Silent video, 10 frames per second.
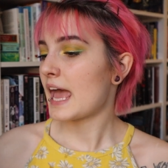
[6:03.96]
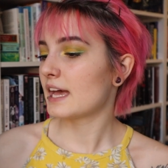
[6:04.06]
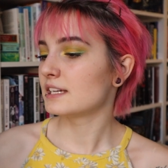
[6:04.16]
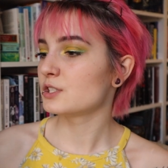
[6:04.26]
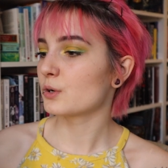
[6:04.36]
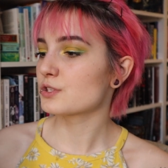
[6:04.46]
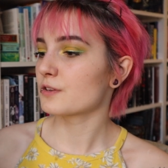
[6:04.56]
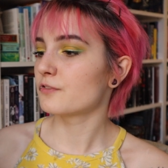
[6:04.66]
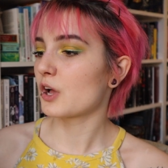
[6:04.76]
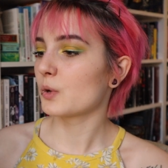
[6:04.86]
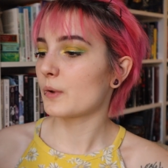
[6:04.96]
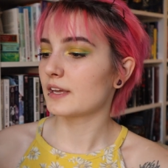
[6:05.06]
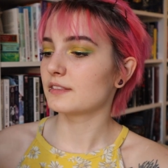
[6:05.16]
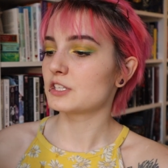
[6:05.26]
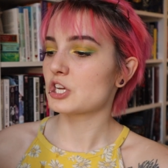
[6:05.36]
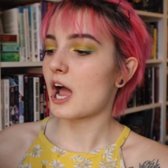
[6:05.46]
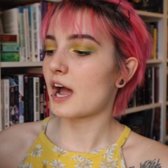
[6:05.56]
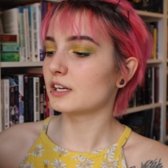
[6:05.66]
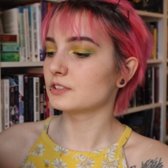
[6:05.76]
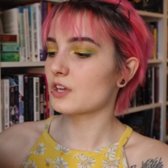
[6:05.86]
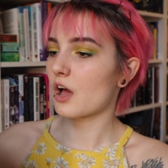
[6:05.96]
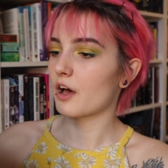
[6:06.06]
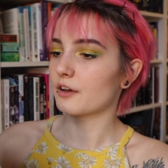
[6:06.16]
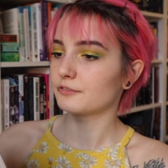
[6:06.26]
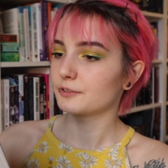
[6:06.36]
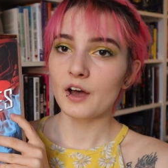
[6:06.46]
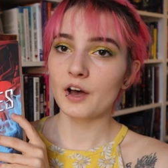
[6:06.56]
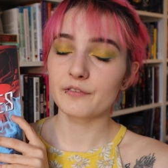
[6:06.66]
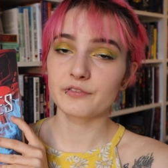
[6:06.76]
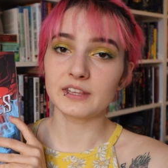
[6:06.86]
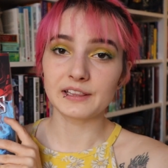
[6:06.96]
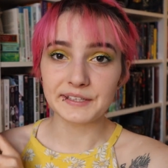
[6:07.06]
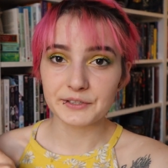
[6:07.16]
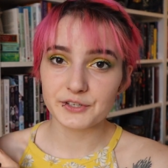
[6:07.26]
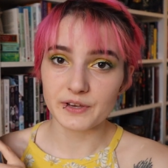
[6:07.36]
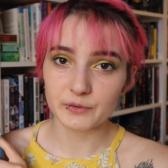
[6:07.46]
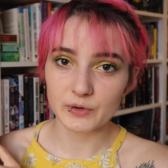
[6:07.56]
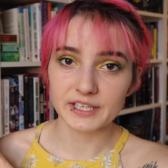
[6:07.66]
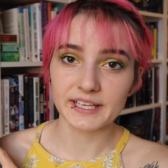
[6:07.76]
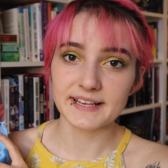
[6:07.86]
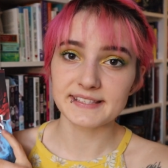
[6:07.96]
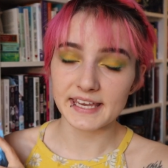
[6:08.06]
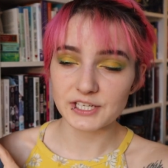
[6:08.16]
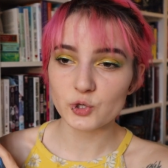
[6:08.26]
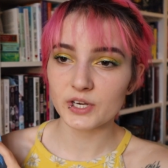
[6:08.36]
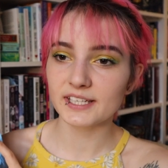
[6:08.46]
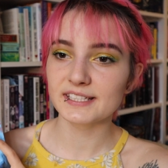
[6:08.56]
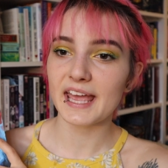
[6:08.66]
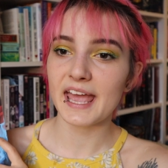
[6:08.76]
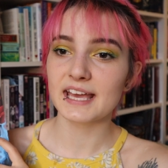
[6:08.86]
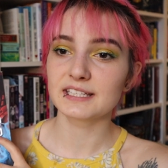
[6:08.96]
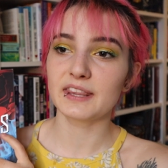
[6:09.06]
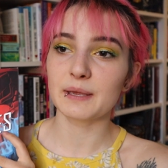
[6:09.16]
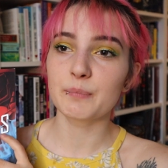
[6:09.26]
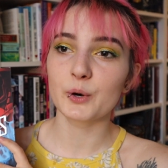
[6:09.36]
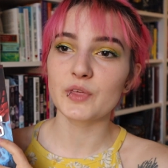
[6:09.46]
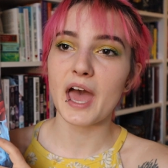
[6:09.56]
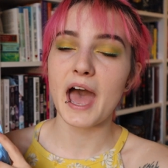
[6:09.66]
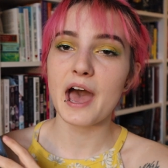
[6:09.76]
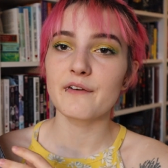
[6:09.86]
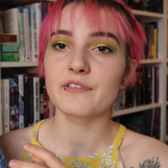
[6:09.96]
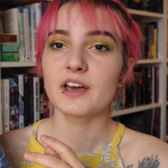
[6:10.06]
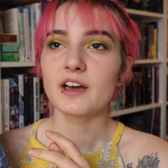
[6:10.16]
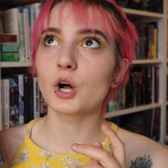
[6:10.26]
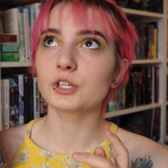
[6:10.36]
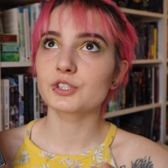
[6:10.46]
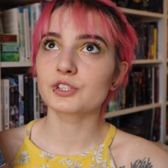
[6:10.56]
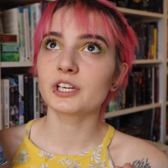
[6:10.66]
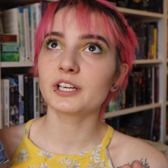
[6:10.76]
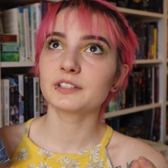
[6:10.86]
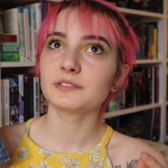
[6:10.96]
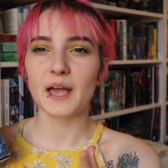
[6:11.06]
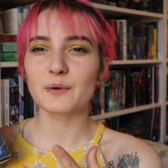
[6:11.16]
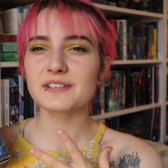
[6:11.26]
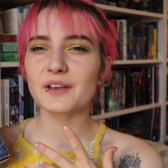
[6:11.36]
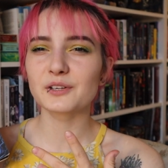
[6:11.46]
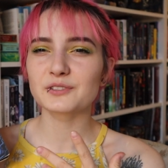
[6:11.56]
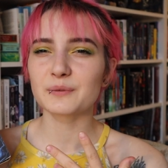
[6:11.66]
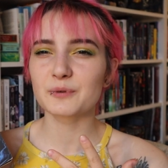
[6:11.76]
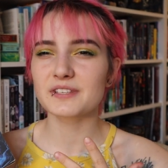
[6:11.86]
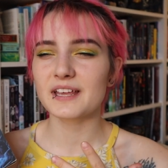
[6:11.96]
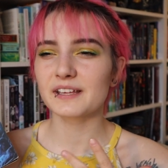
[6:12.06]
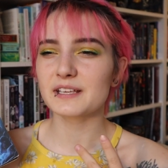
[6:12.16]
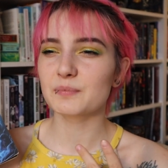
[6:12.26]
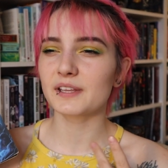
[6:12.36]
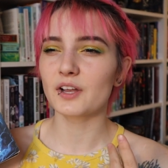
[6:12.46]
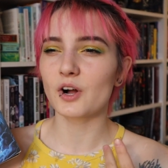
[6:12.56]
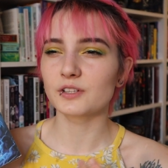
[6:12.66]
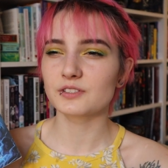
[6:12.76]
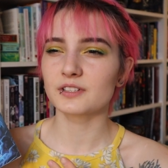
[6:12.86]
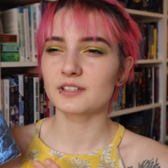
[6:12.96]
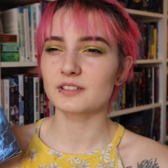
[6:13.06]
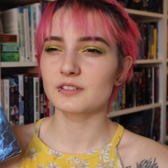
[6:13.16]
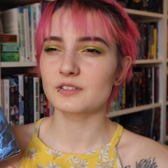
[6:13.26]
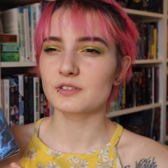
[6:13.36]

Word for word: and you're also following the child of of the leaders on the Renegades Adrian and they both have alternate I want to say alternate personalities but like alternate